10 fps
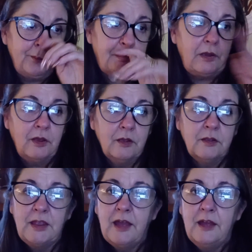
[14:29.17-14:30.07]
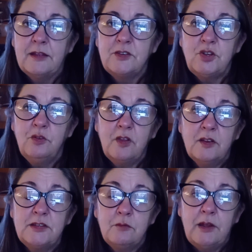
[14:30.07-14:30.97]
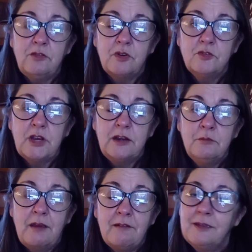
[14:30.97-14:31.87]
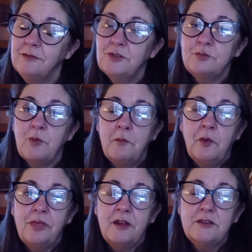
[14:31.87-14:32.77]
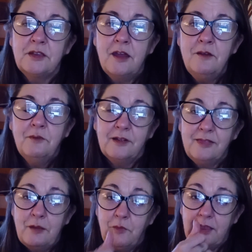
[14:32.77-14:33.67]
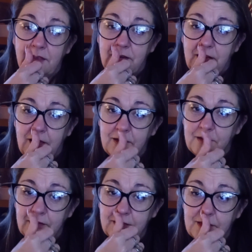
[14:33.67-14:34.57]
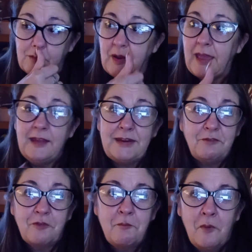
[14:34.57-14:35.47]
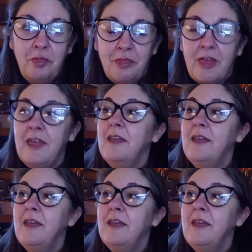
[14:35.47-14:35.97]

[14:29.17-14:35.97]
But yeah, 2/3 of the way through January, just one more third to go, and then we get a different month.